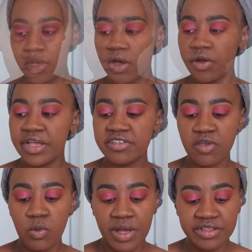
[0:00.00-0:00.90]
Okay, so
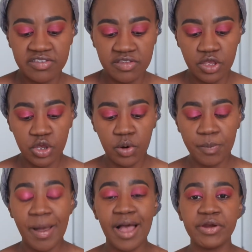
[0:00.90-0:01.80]
once your
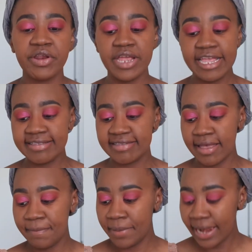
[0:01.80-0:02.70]
powder is
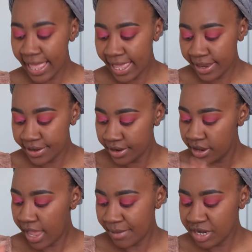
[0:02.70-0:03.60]
applied,
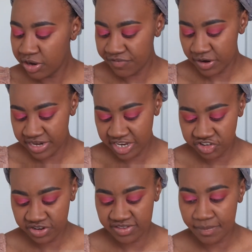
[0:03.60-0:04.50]
your foundation is